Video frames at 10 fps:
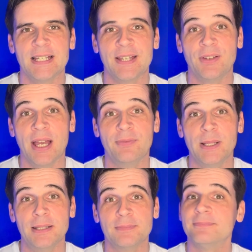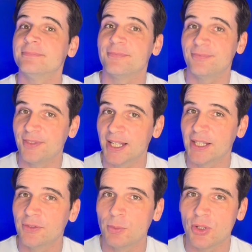If you have been,
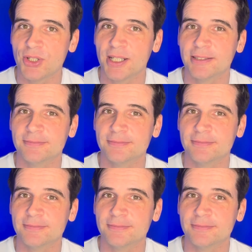thank you for watching.